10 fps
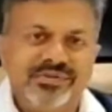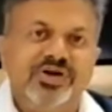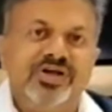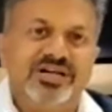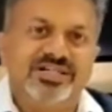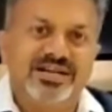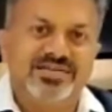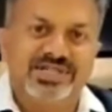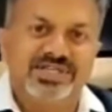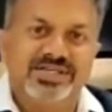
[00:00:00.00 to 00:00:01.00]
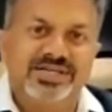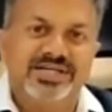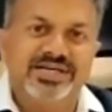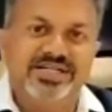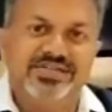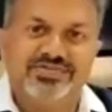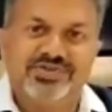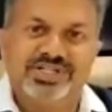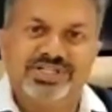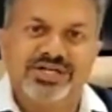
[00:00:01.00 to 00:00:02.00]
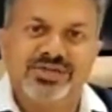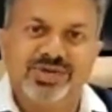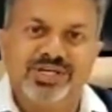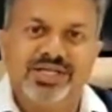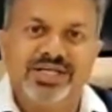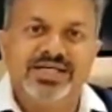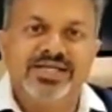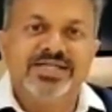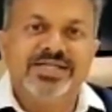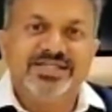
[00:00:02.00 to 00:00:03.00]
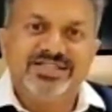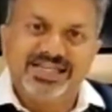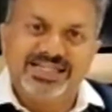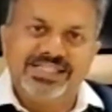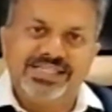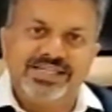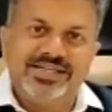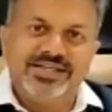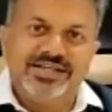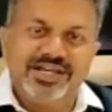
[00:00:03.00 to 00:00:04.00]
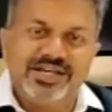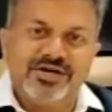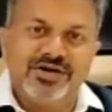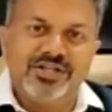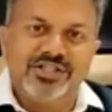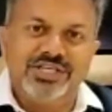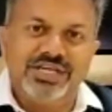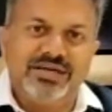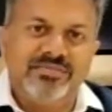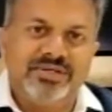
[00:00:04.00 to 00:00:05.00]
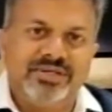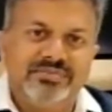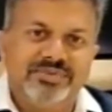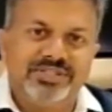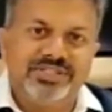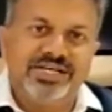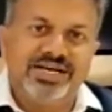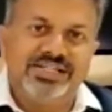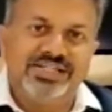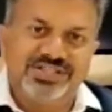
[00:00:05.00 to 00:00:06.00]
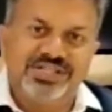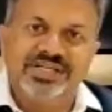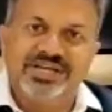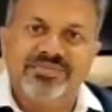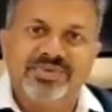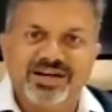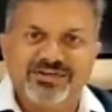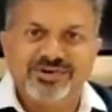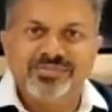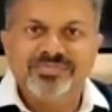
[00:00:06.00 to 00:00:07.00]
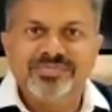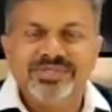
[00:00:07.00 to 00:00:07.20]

We call ourselves uh, India's first and only 360 degree technology enabled personalized senior care platform.